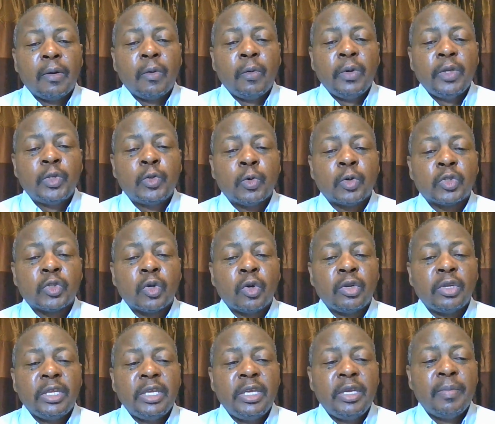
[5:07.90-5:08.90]
which was
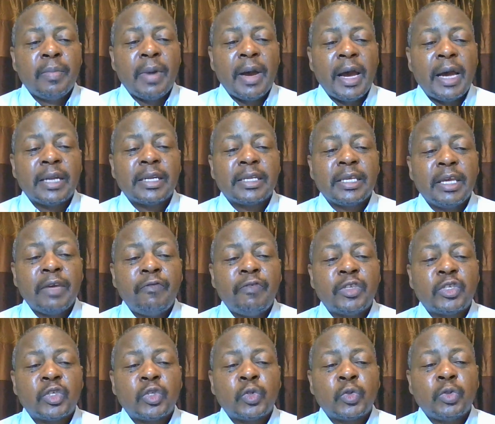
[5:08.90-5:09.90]
on him, and
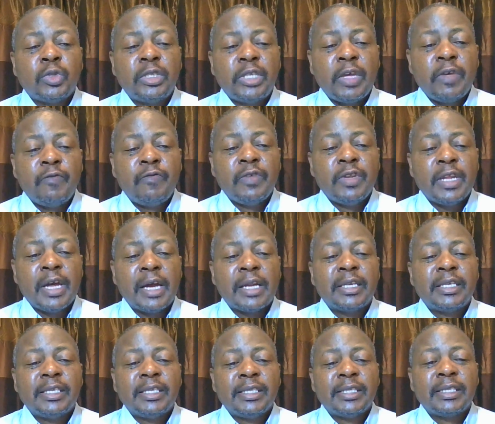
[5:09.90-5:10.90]
gave it to David,
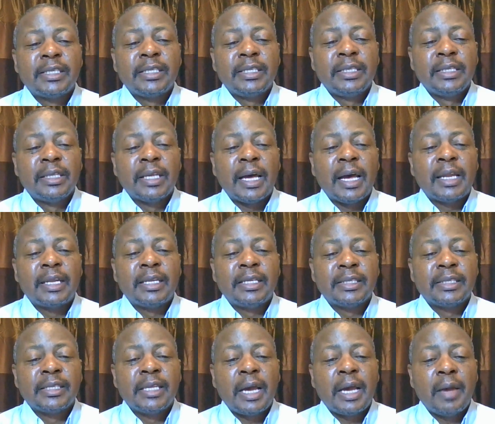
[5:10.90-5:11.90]
and his
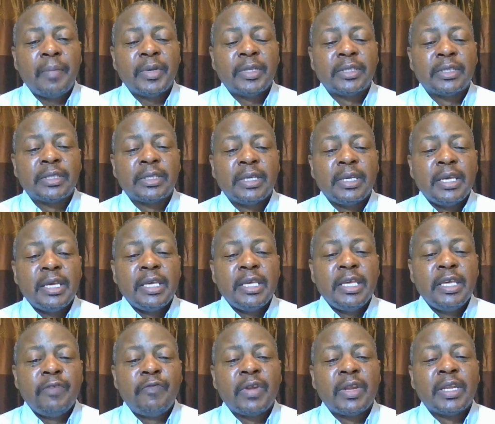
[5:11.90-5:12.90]
garments,
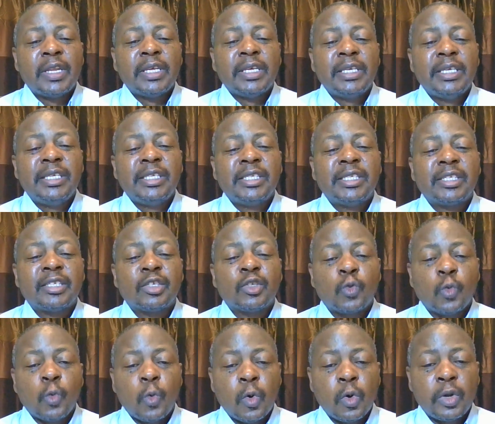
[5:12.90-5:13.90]
even his
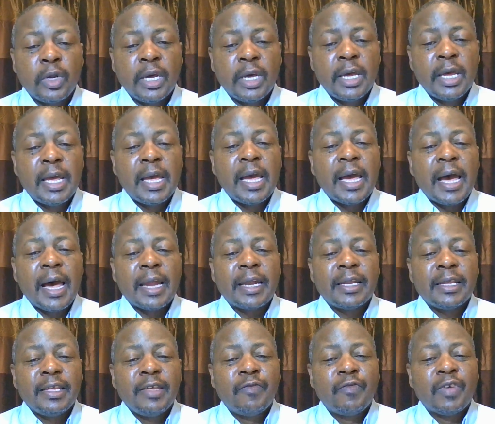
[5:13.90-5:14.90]
sword,
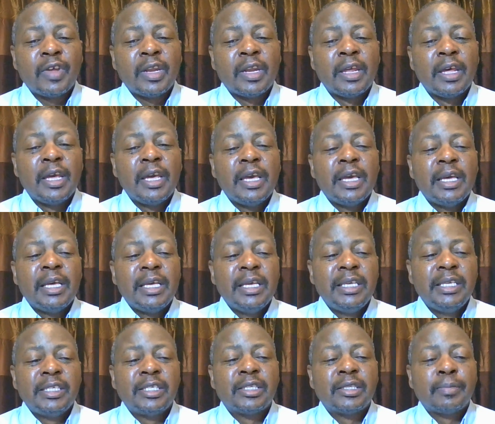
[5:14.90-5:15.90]
and even
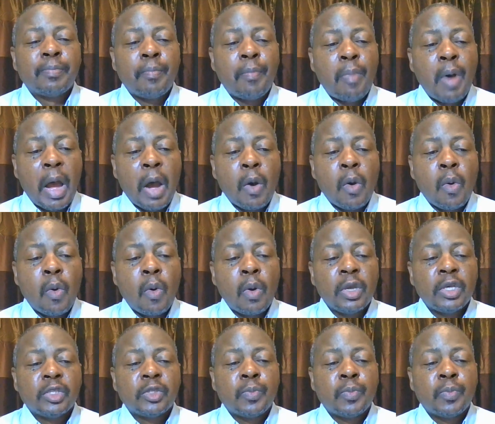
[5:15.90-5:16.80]
his bow,